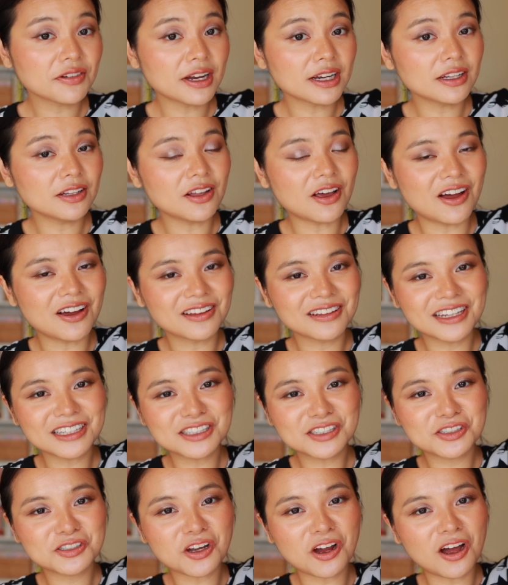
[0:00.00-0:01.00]
right along,
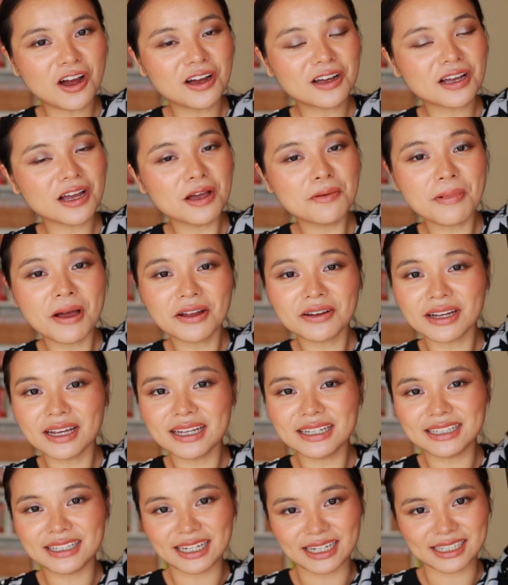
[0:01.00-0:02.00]
let's talk about
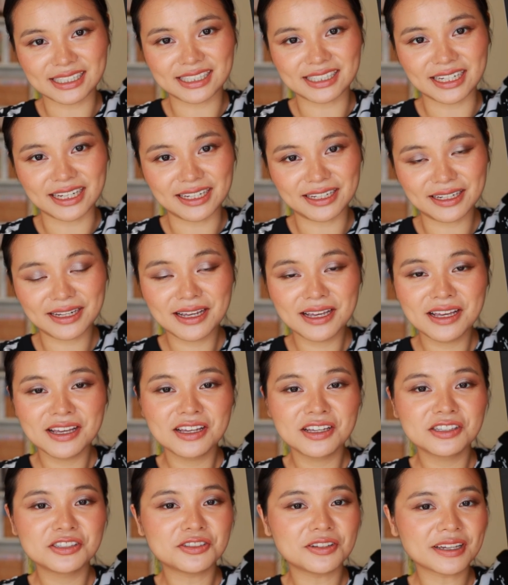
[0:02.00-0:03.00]
Addiction.
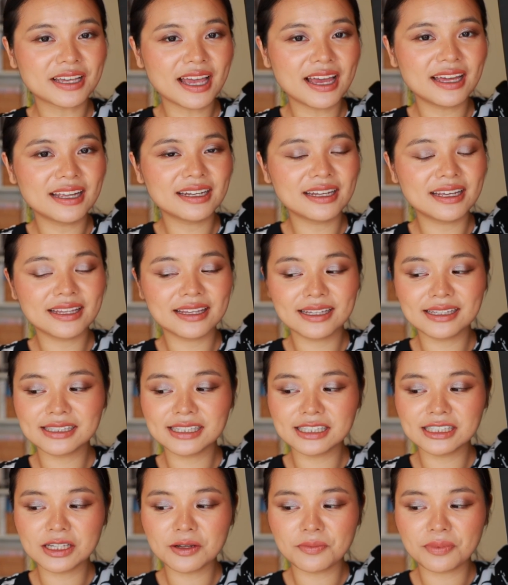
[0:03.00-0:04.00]
So, again,
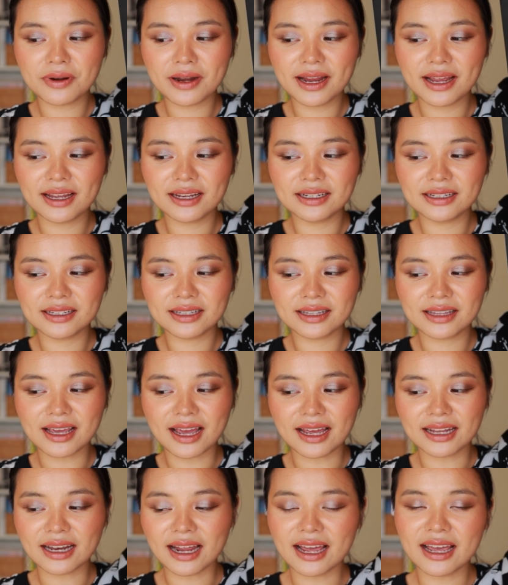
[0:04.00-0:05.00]
this is a brand
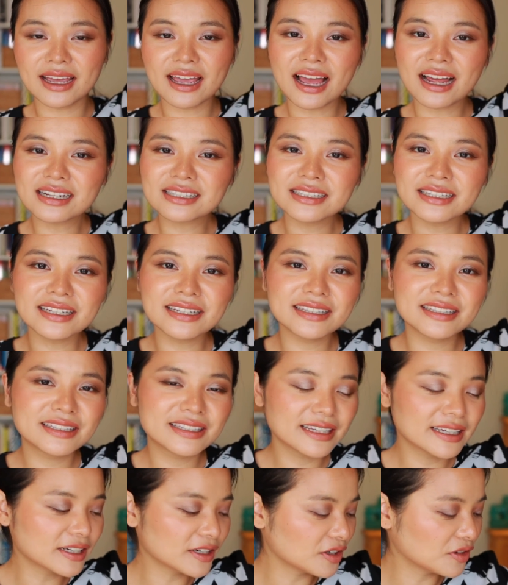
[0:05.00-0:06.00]
that I actually
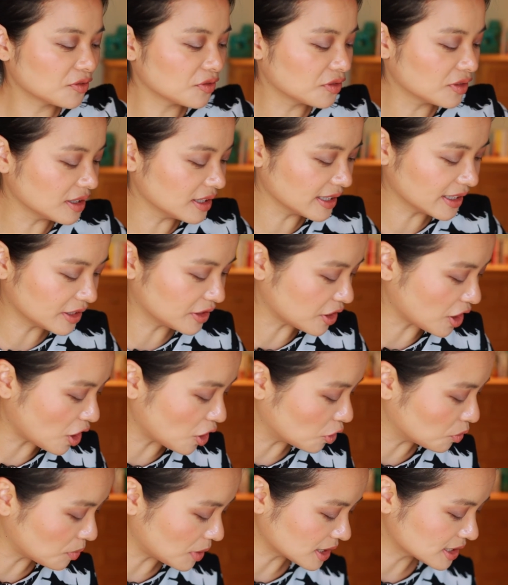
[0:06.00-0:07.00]
didn't really
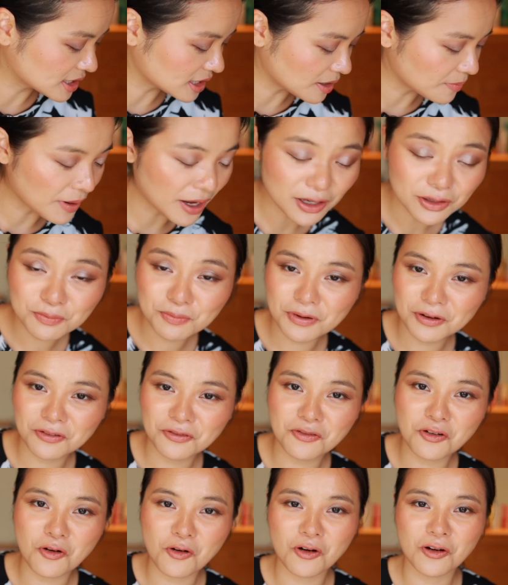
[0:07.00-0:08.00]
know much about
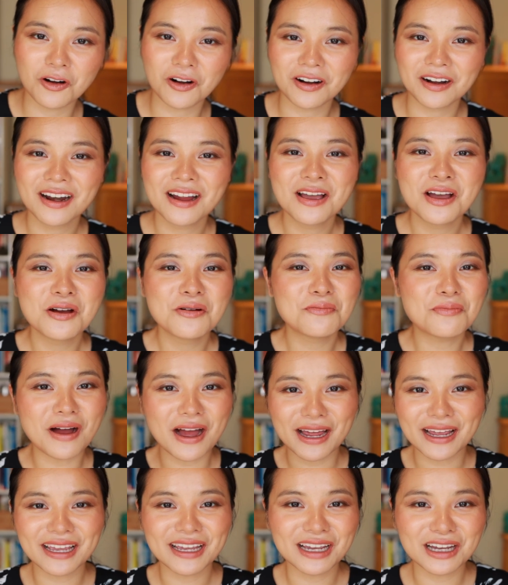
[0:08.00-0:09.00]
before
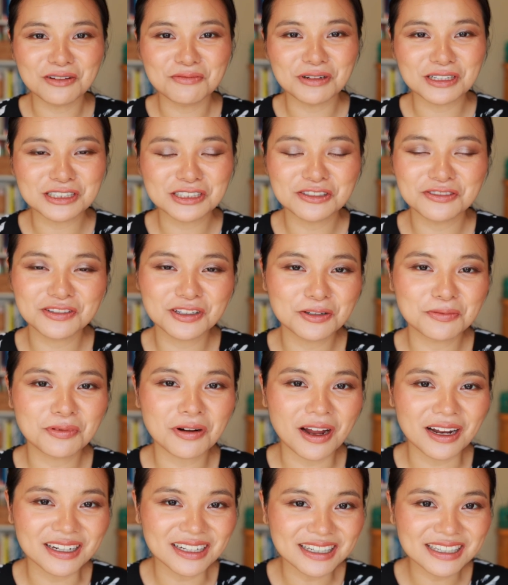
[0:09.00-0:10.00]
buying a bunch of their
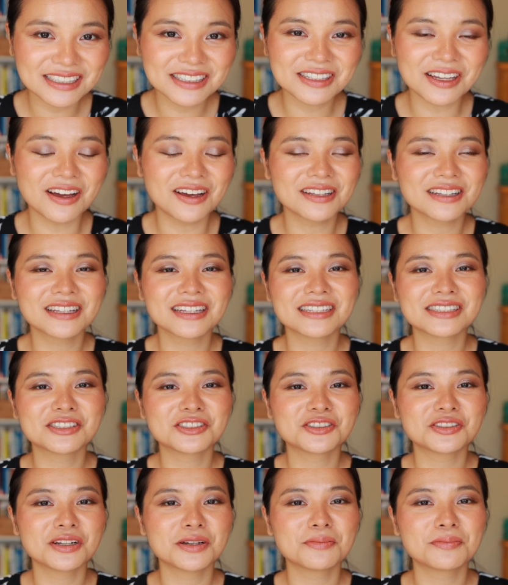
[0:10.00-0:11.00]
products on this
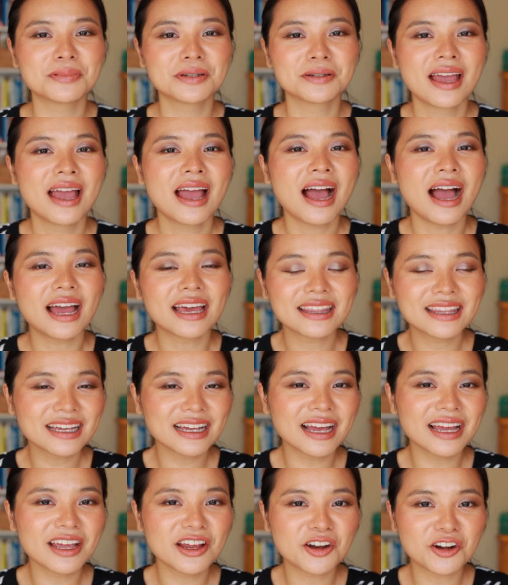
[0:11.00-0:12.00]
trip. I
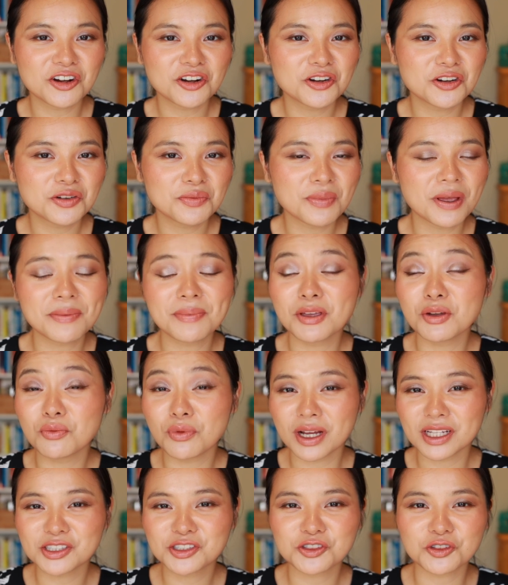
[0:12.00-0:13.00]
think I heard maybe
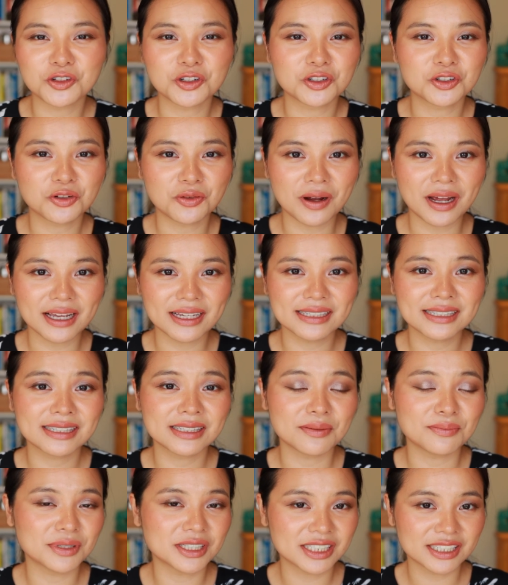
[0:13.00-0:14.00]
once or
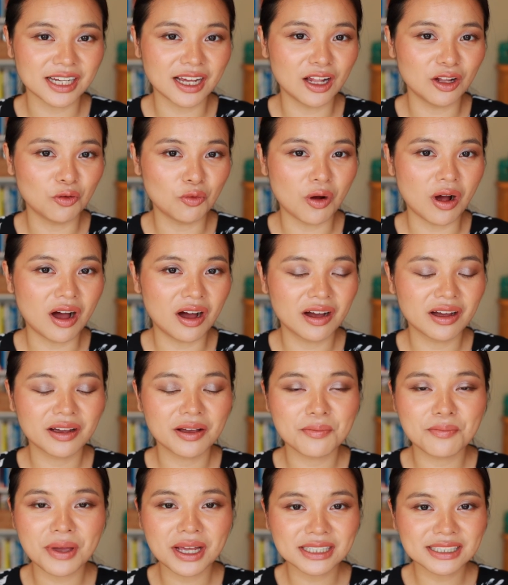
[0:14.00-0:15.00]
twice Michelle
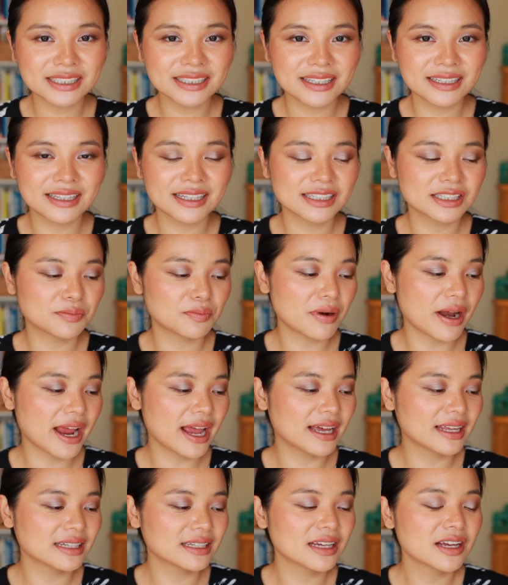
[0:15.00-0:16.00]
Wong mention this
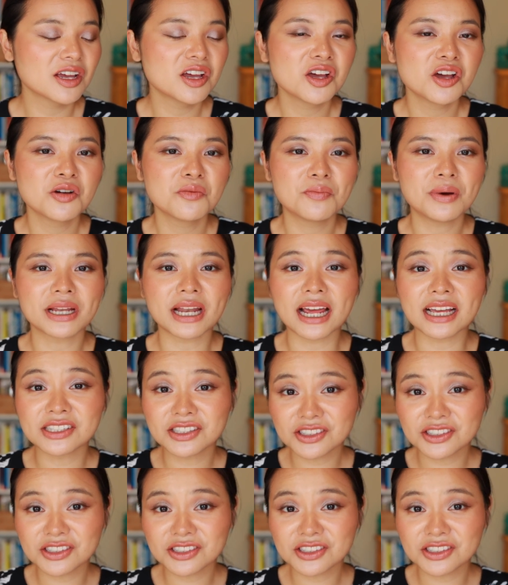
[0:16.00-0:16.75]
brand, but I